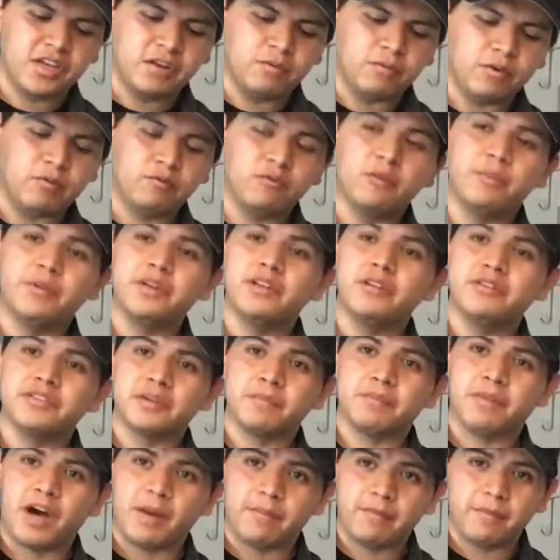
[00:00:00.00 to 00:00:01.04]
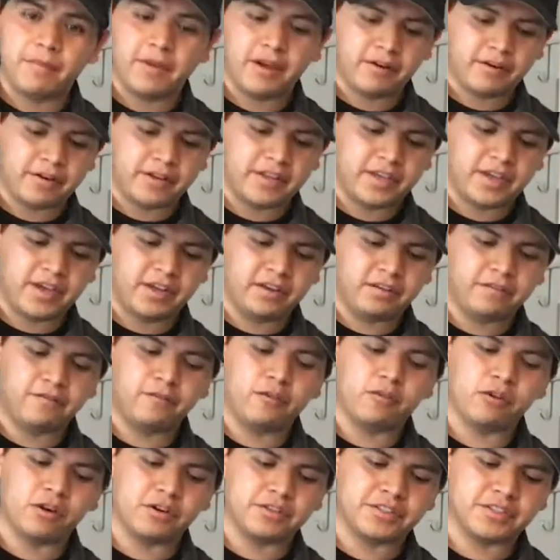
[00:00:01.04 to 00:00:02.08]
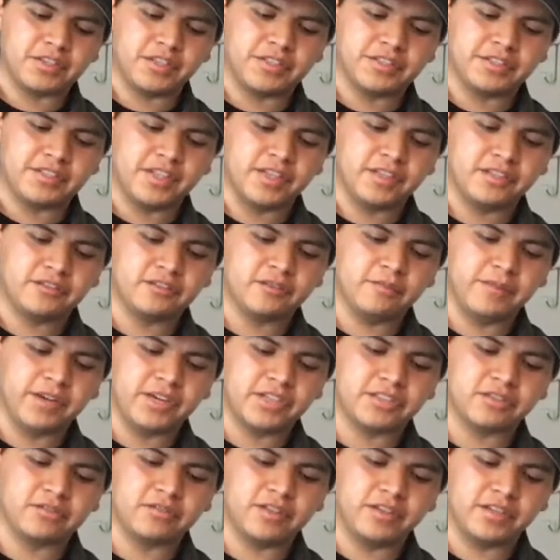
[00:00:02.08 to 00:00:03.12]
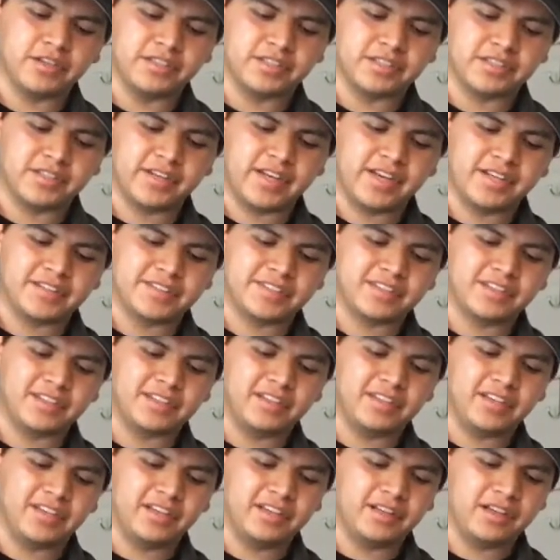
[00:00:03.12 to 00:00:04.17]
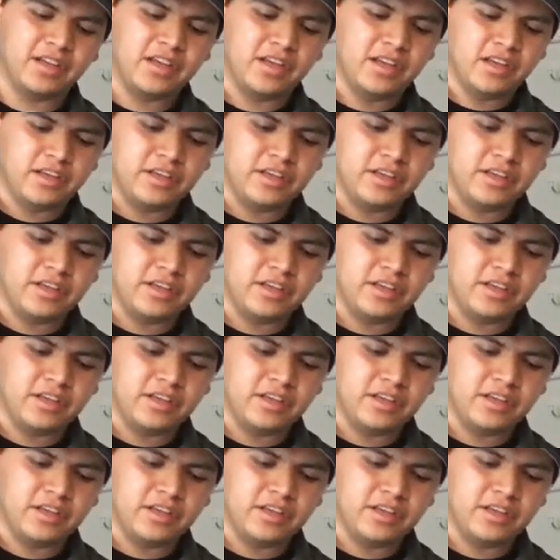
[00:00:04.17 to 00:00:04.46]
We will be using Papa Bear again for our sunset, so make sure that it is nice and clean.